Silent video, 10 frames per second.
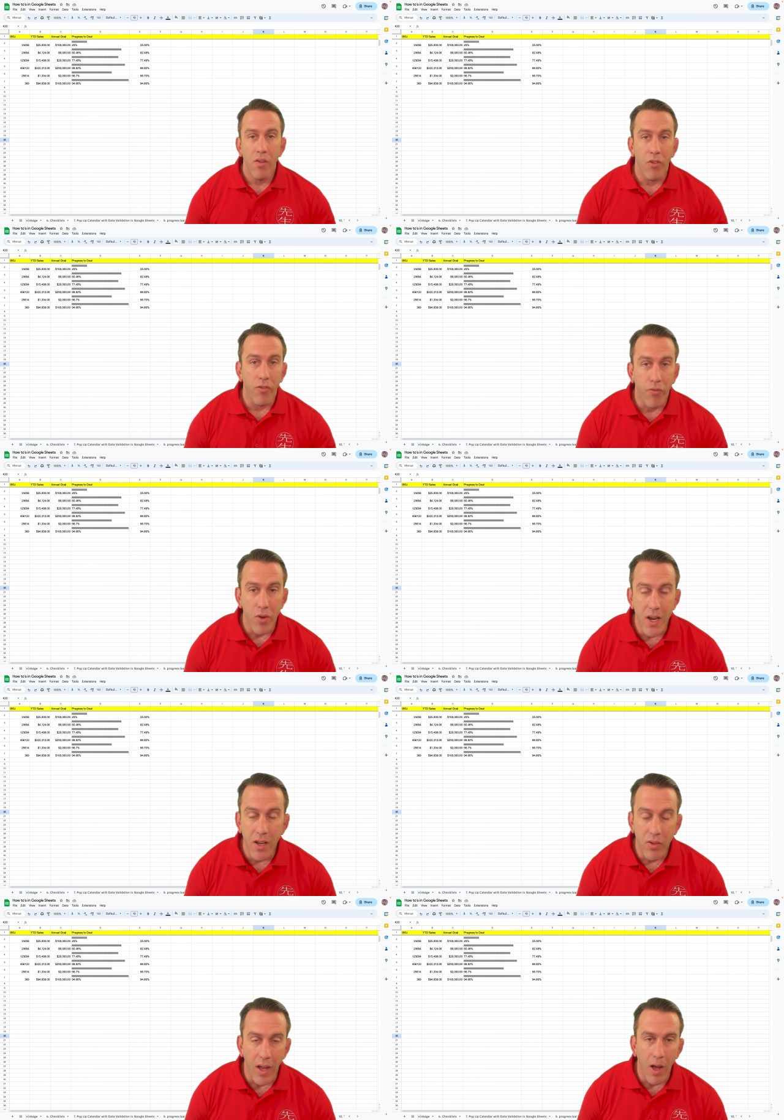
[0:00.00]
for
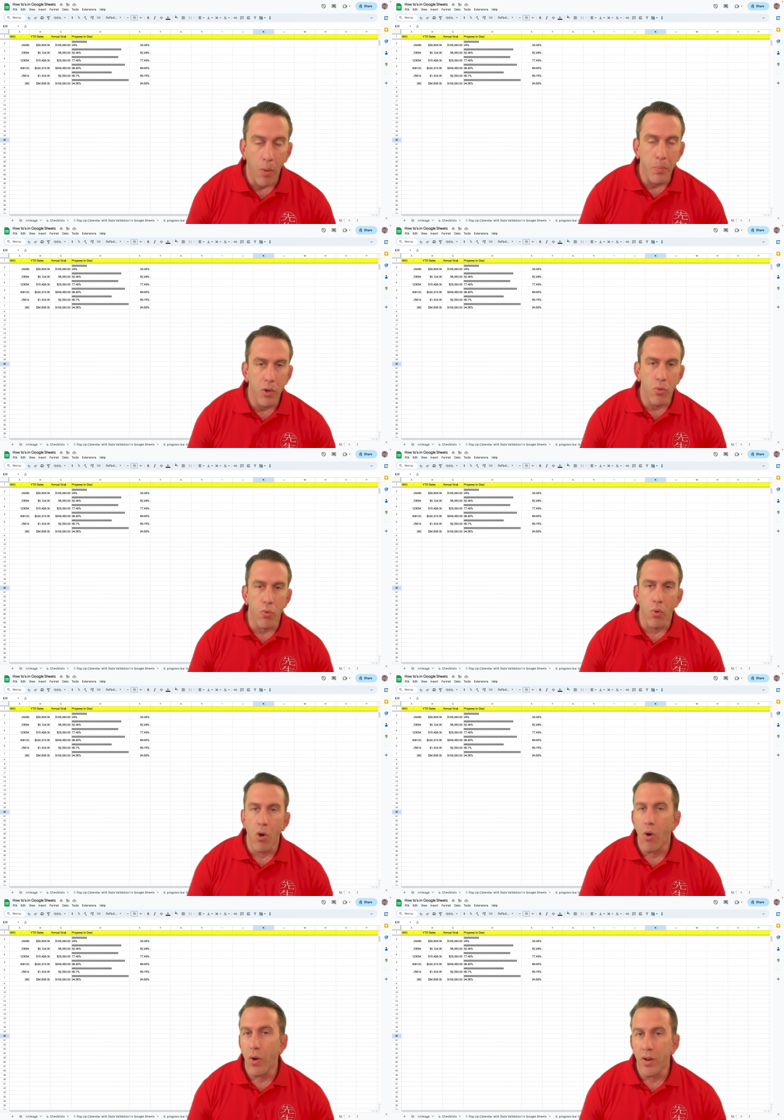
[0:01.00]
free to help you
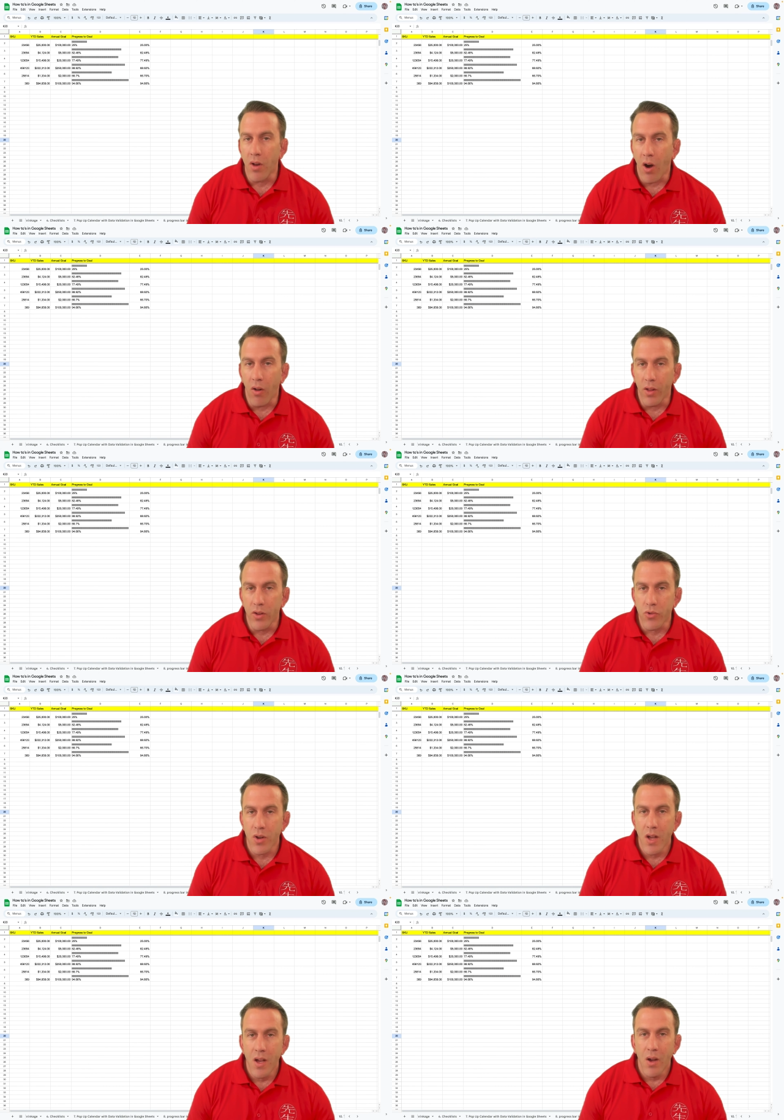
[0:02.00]
grow in knowledge.